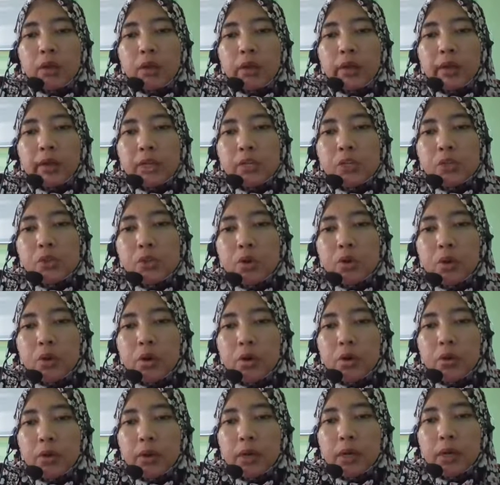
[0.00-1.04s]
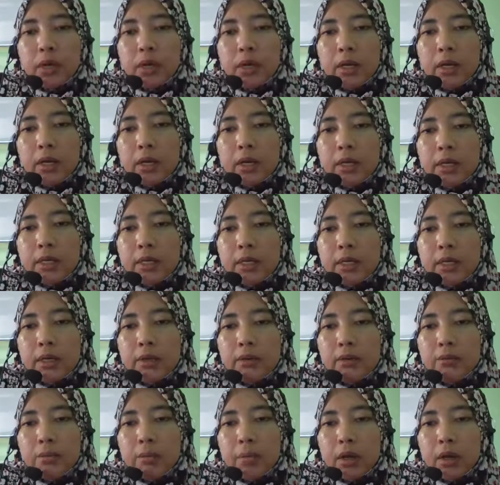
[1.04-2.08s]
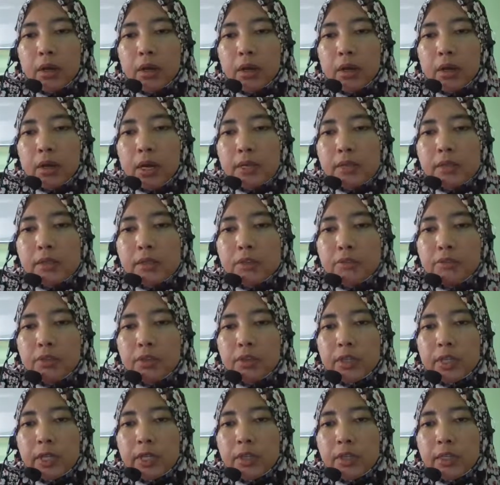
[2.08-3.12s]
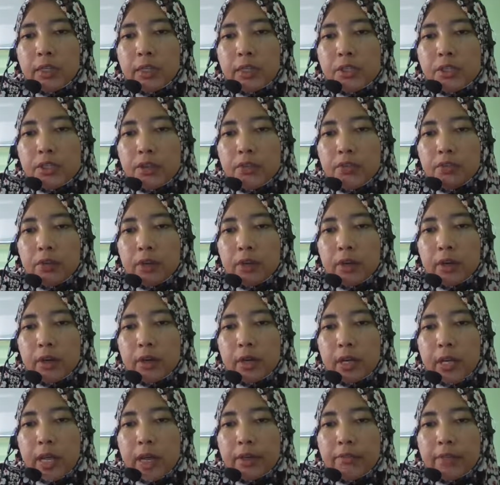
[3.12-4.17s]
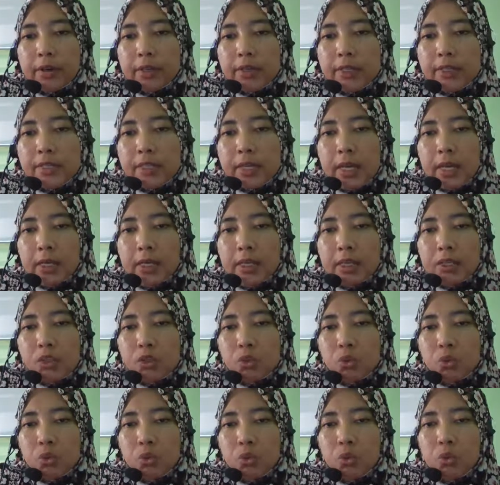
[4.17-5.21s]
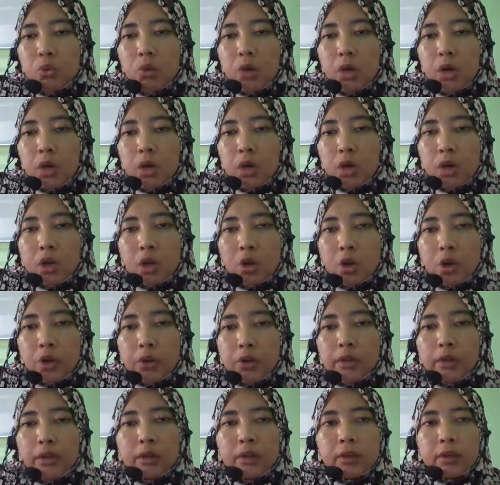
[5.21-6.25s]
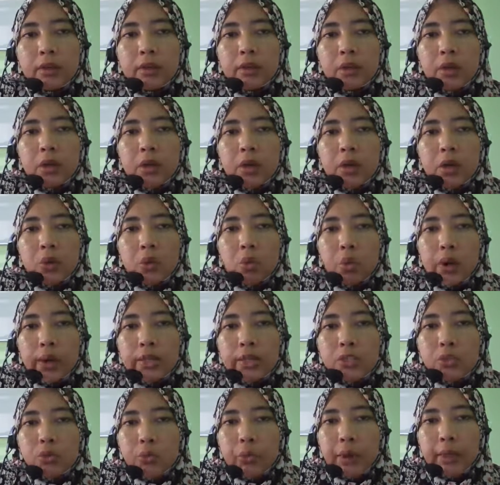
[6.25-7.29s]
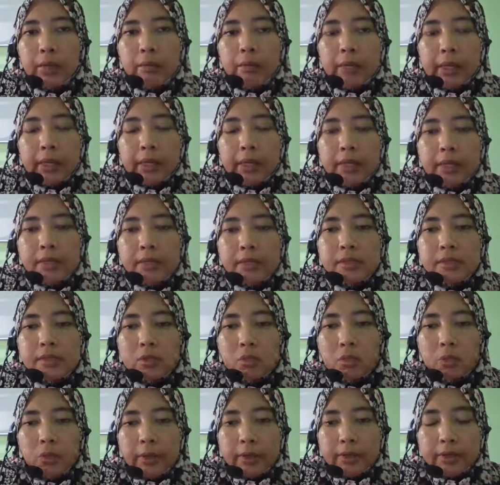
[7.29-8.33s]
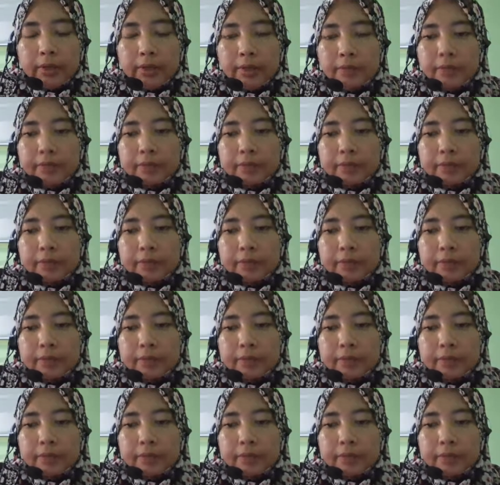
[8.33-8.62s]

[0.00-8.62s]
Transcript: Okay, so the answer for the integration for the left hand side is 2 ln y squared minus 1.